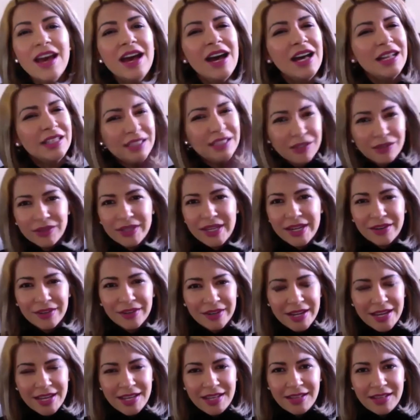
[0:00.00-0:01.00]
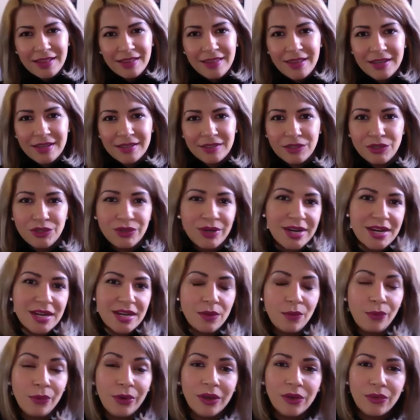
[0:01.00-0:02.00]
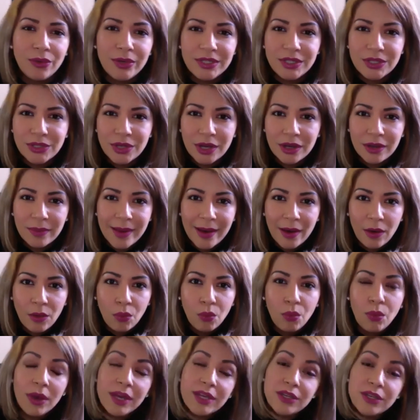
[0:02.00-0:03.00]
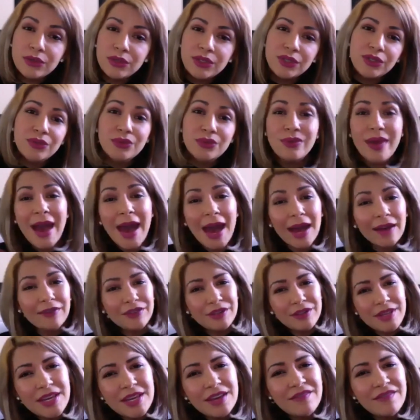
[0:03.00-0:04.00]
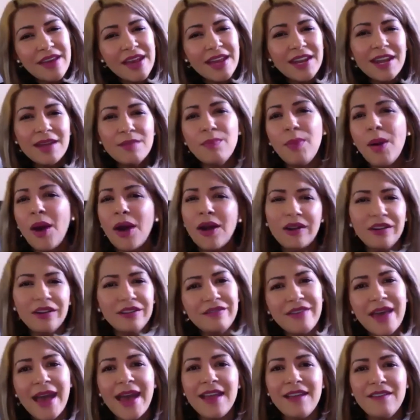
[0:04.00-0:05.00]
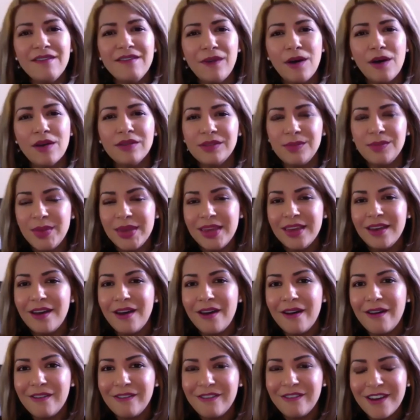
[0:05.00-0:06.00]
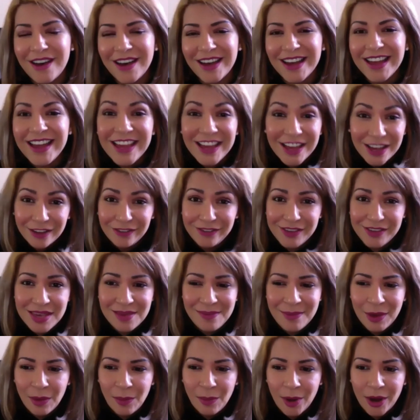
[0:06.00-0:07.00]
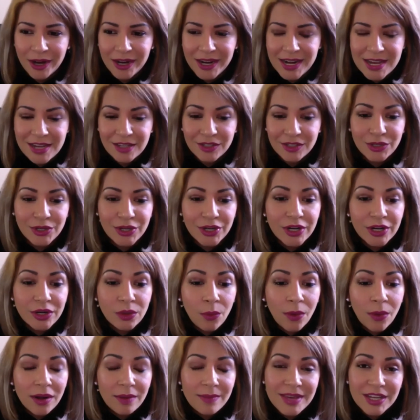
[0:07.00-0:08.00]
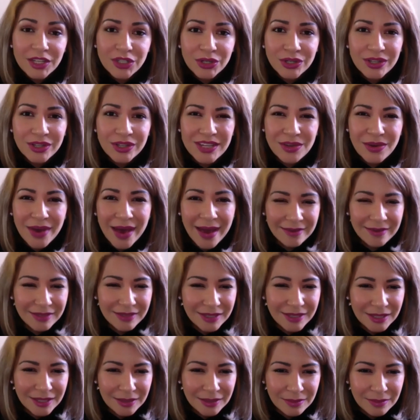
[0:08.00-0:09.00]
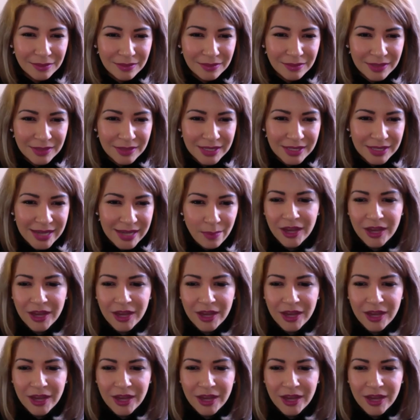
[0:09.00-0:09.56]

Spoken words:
a little later in this training, we're going to talk about what you should do after event, and part of that involves a bit of email marketing. So you're going to want to make sure that you have some type of